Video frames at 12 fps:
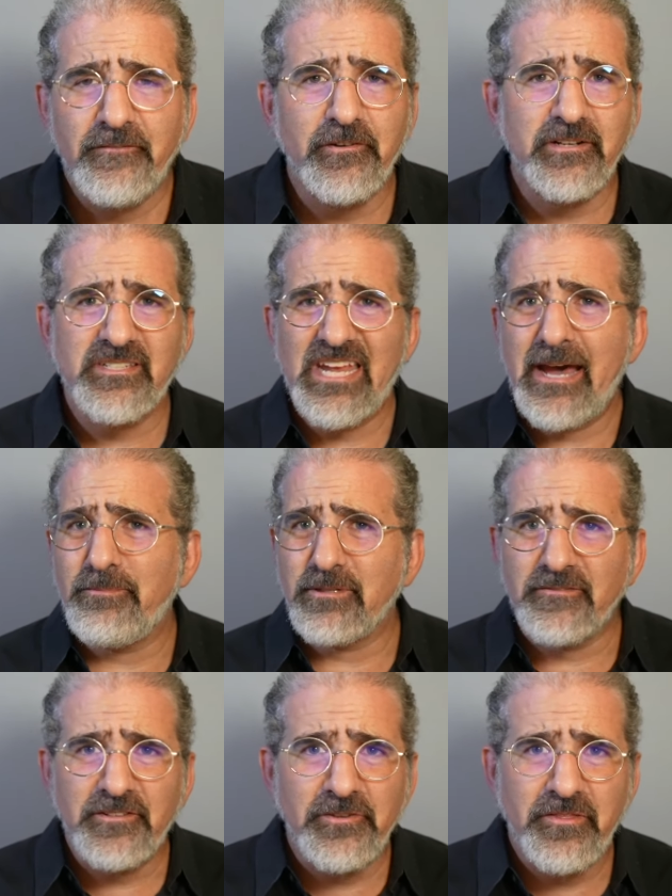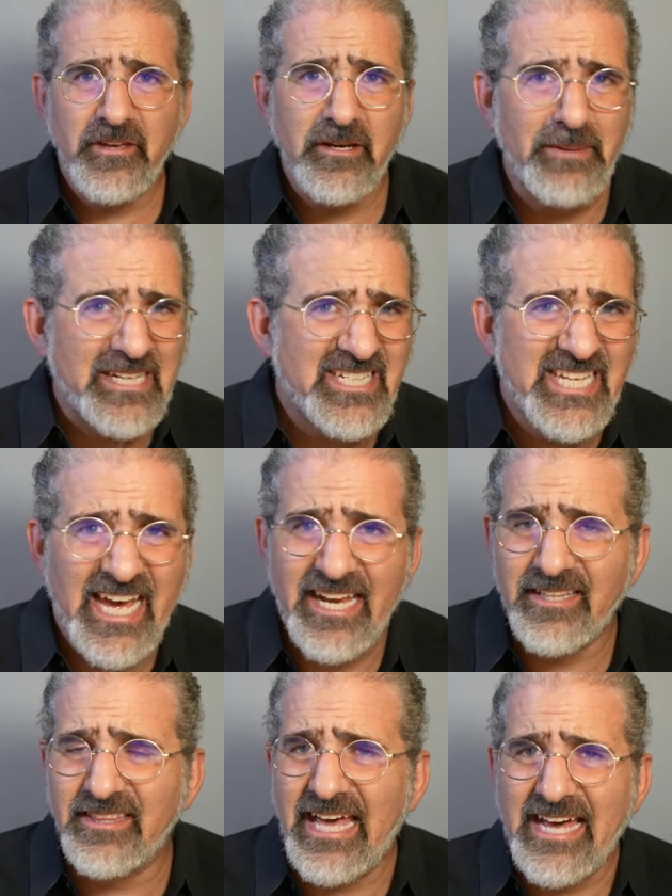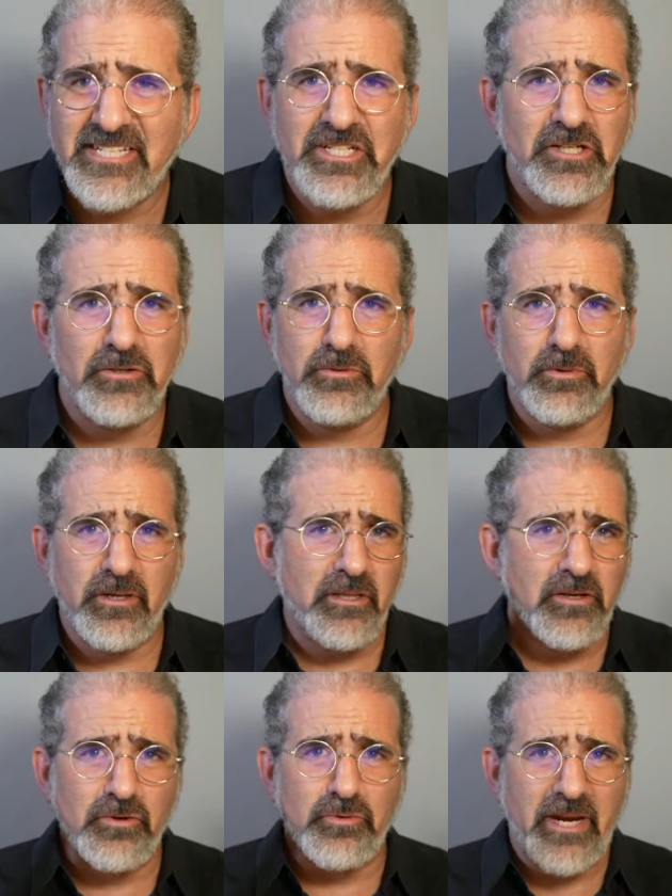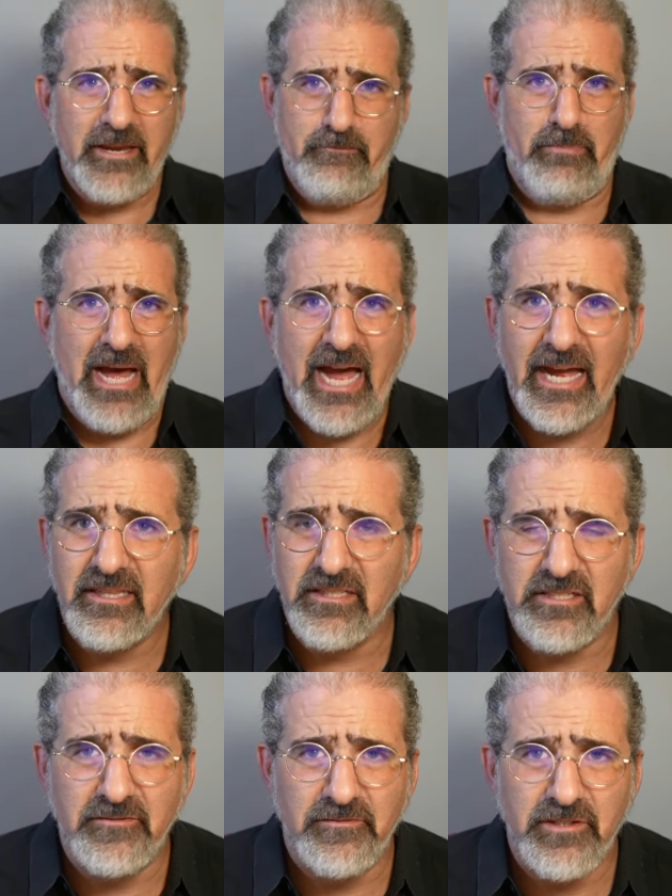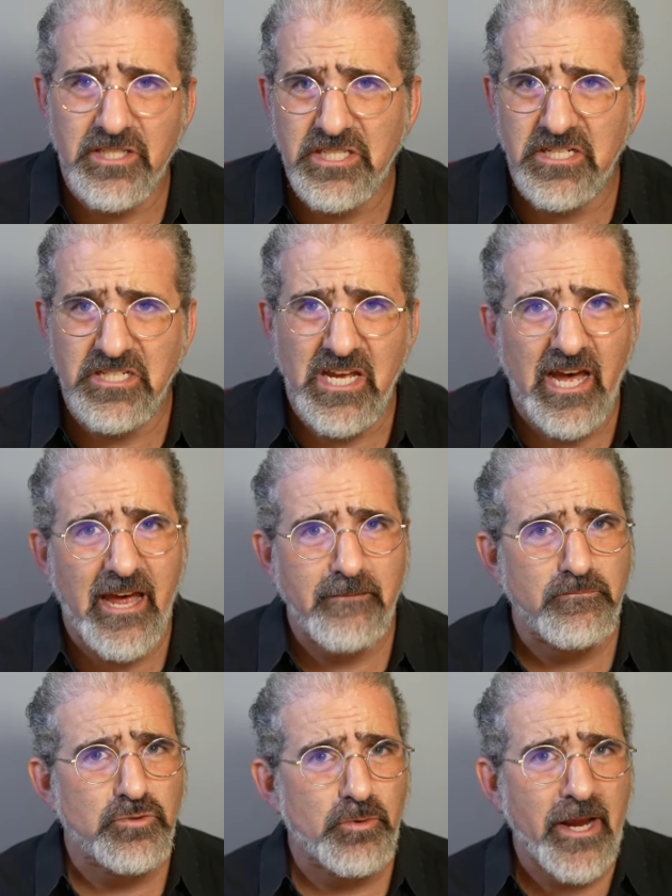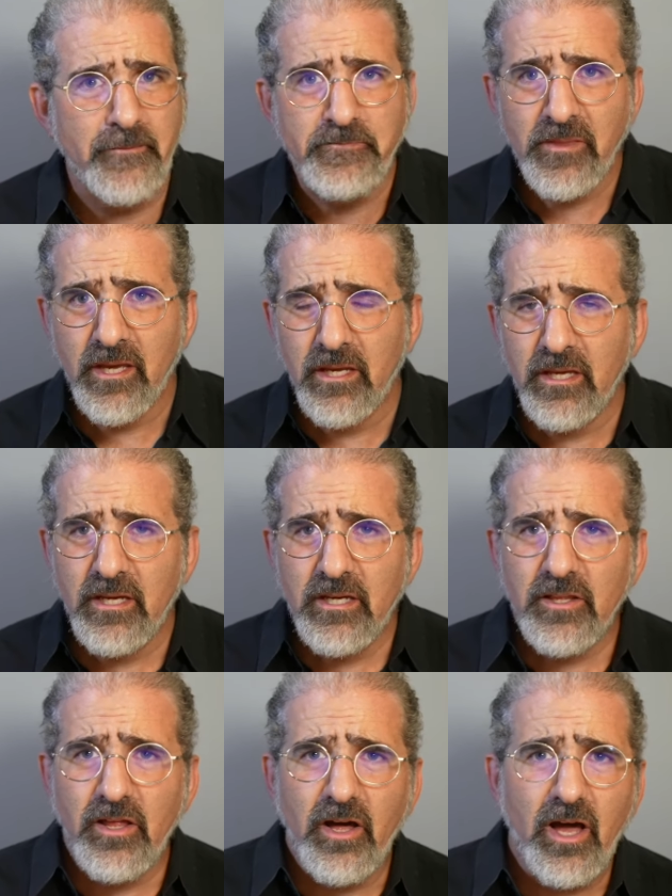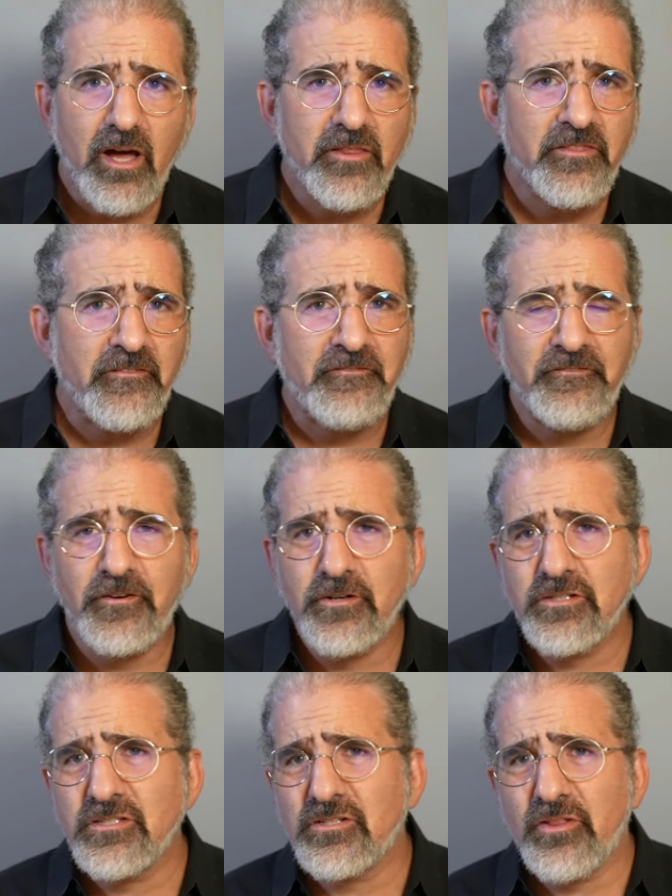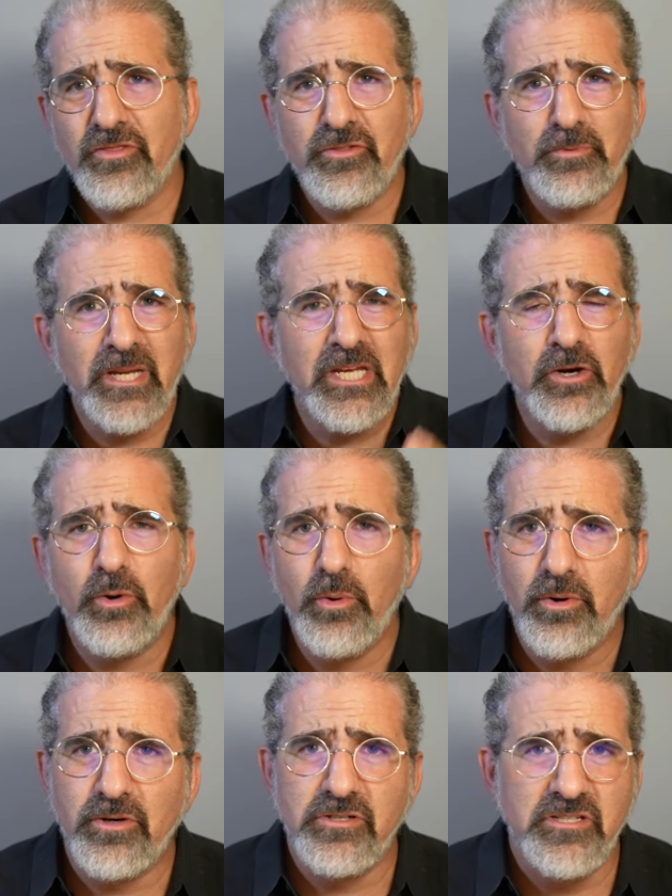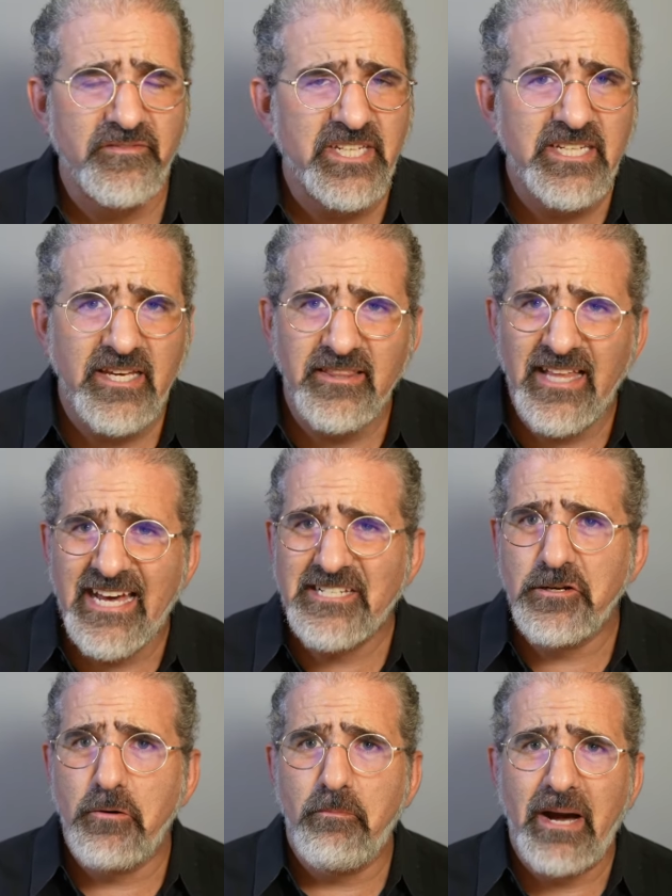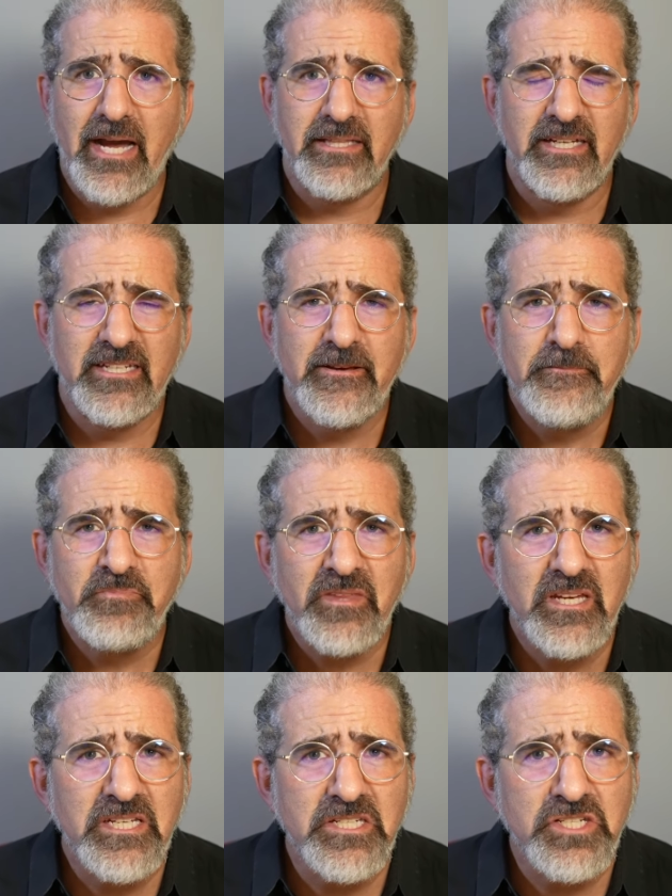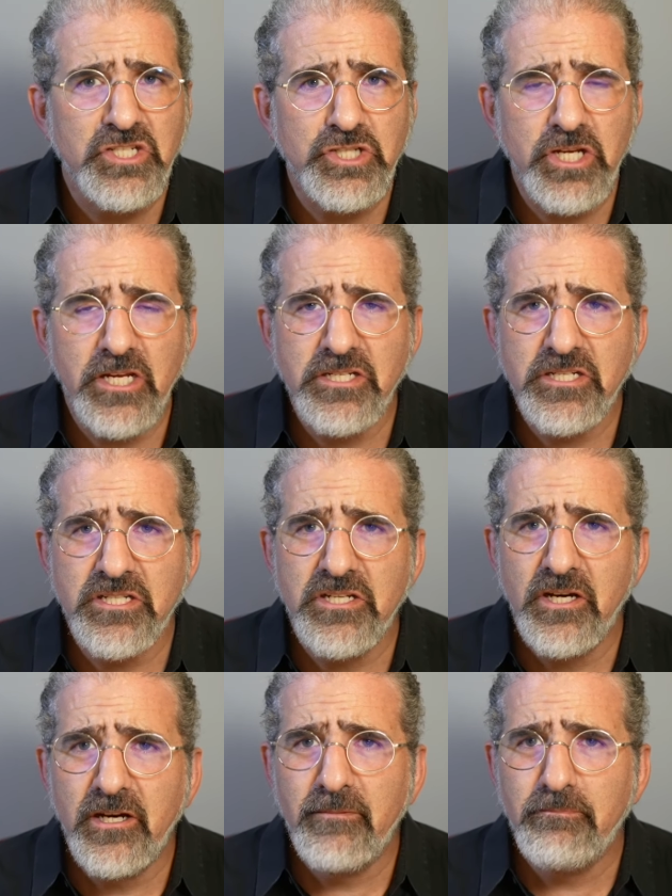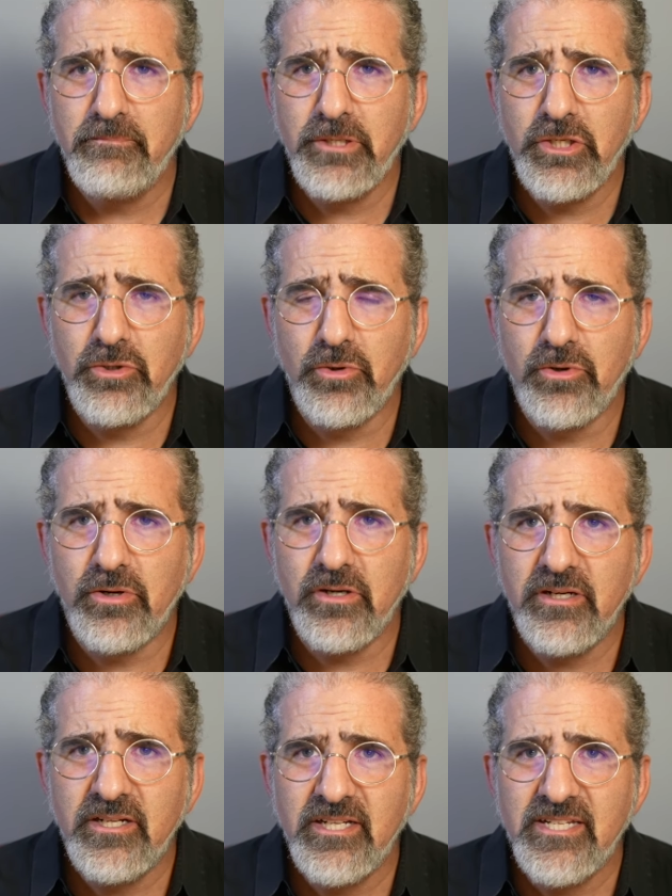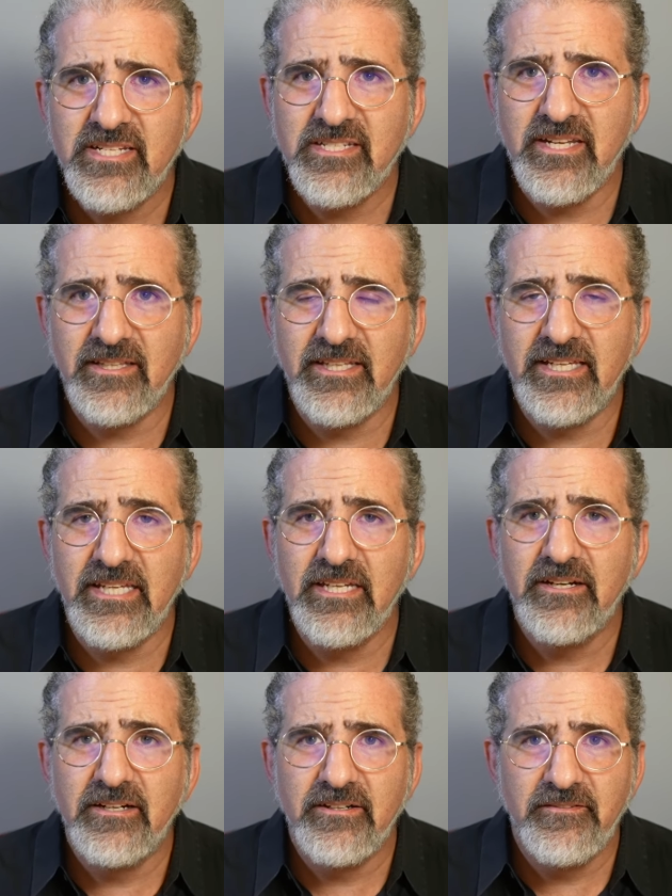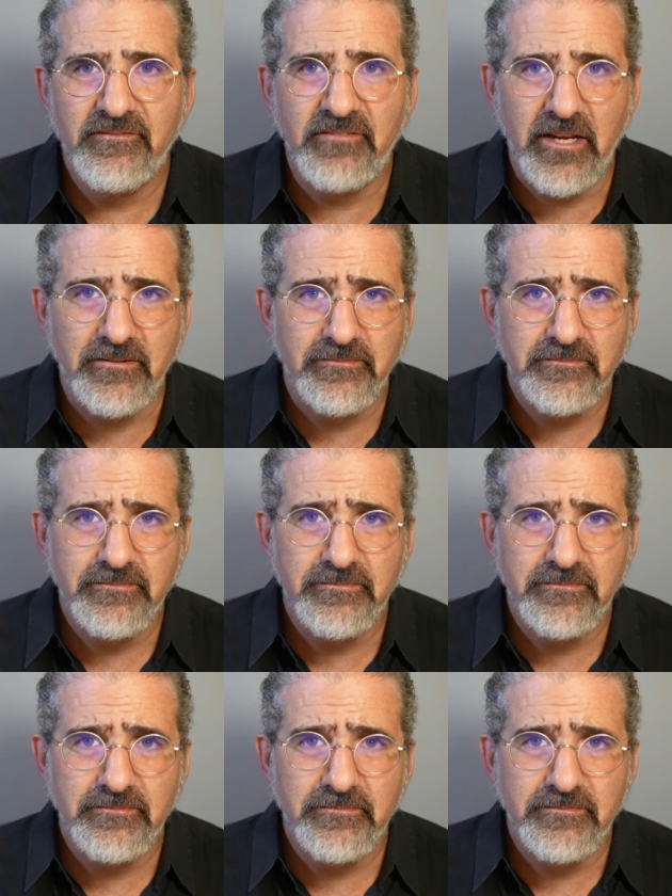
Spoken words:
for example, if you think about Ted Lasso, one of the great pilots of recent times, right? The first 3/4 of the Ted Lasso pilot is just pure, silly fun.